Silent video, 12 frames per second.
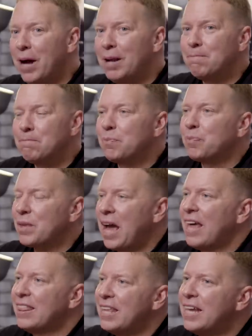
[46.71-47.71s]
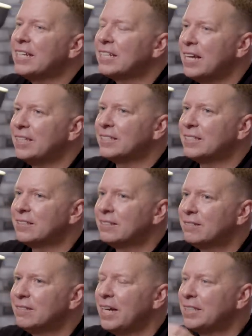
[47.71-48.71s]
But I think it, it's
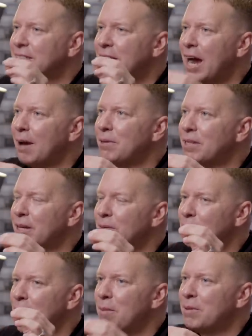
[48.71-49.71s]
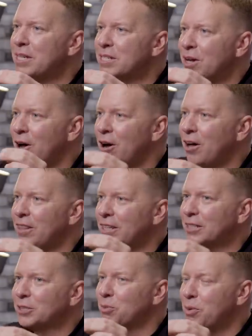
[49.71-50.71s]
it's timely that Romany's on
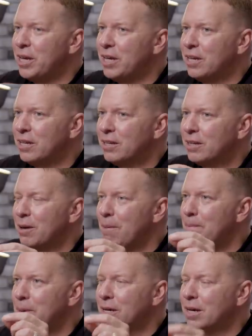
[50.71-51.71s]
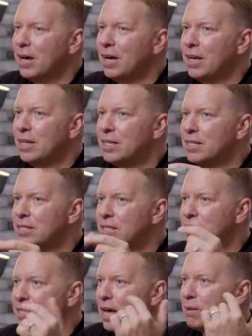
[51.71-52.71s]
this week
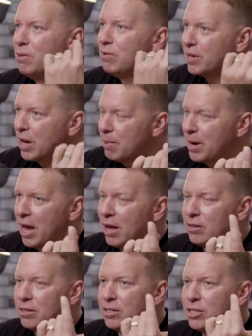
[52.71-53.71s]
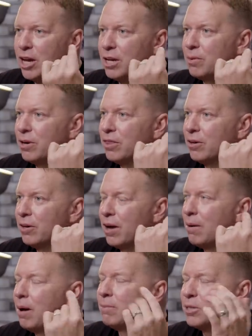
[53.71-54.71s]
because he's got a movie coming out January 30.
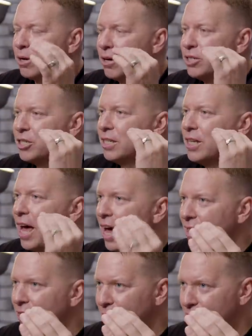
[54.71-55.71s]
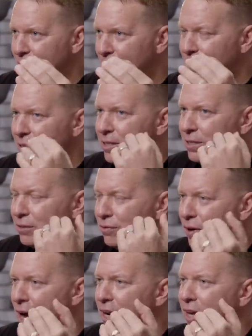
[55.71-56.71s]
I'm sorry, July 31st, this
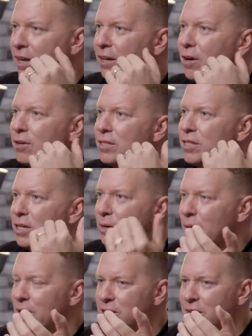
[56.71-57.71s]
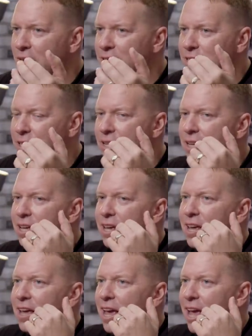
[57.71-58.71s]
Friday, called Tijuana Jackson.
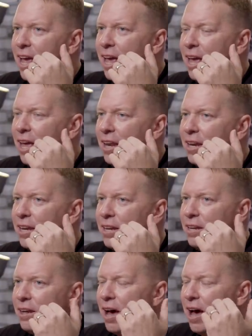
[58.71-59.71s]
And